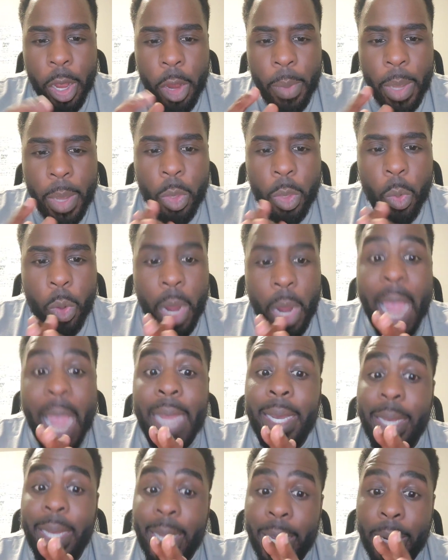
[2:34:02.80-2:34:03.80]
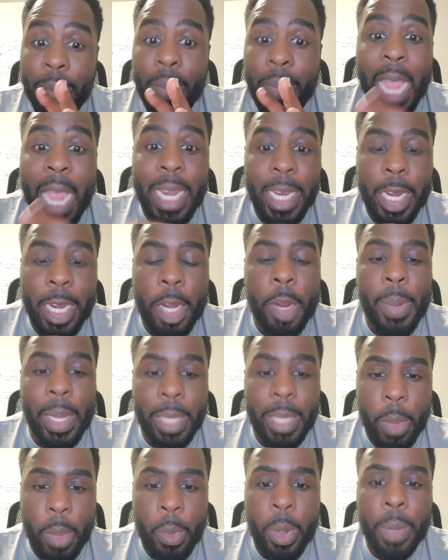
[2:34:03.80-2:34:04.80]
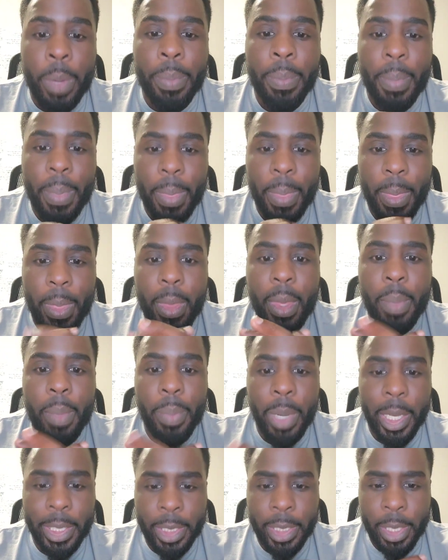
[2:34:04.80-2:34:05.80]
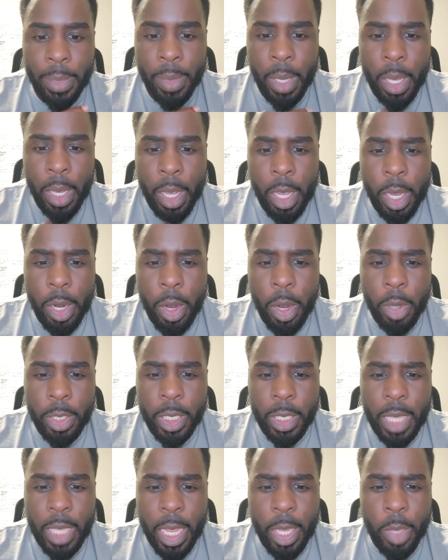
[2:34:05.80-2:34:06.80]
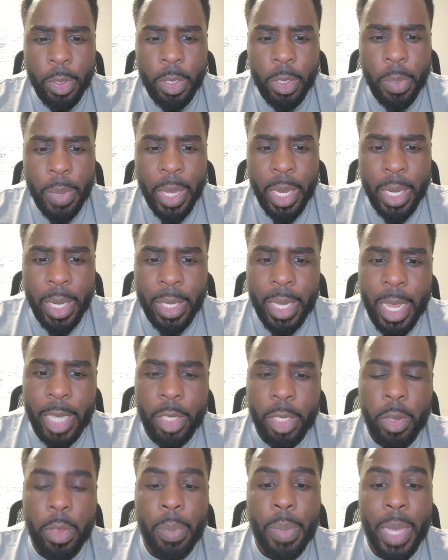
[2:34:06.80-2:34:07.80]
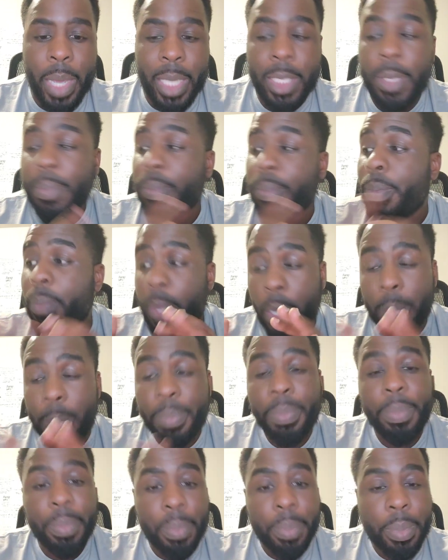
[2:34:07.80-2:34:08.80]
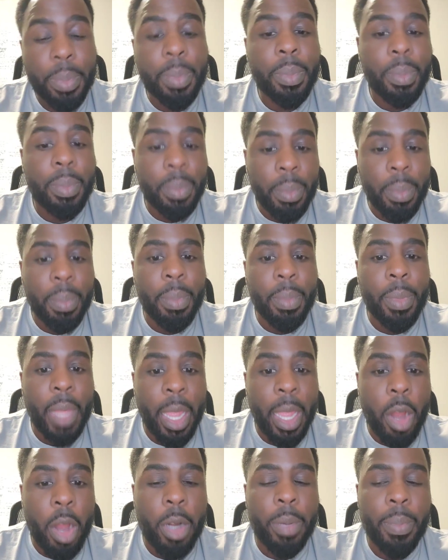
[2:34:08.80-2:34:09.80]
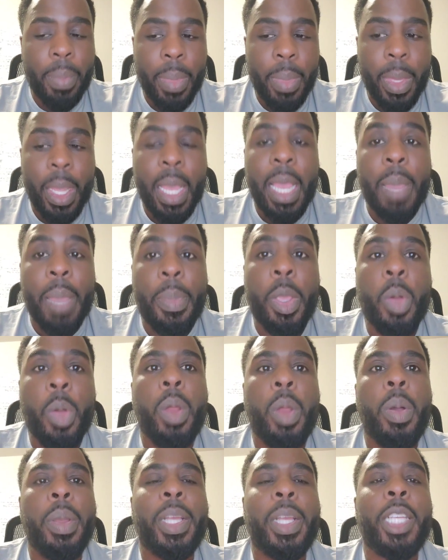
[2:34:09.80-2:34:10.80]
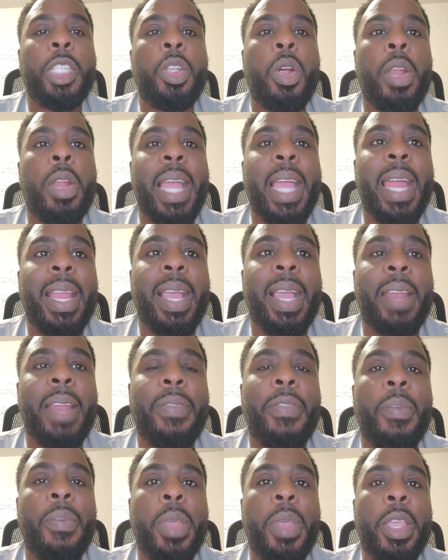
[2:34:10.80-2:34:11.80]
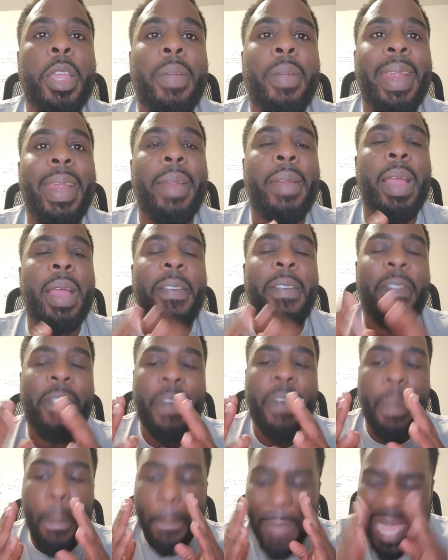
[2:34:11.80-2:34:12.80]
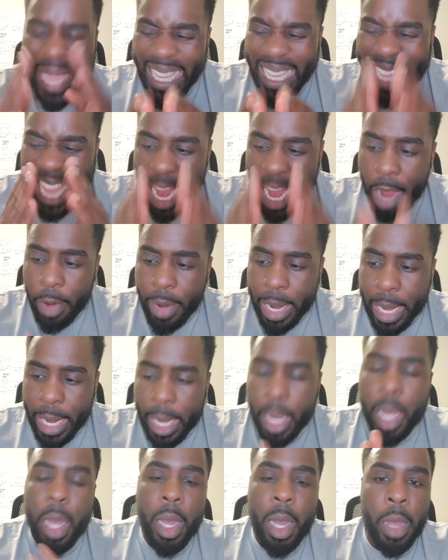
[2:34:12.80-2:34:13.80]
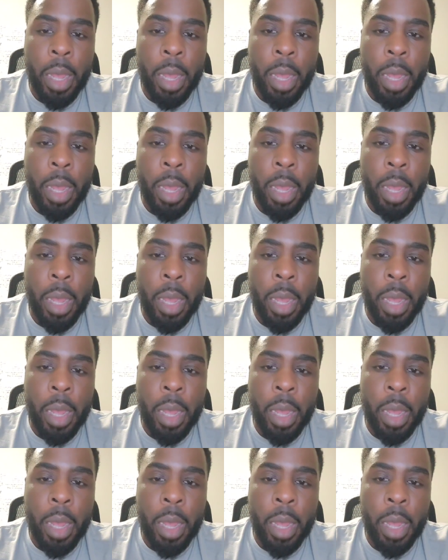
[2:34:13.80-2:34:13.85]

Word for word: I did? I did hear about that one, Melissa. Nurses that used to be techs are the best. Yep, they are. But you want to, because you already kind of got a familiarity of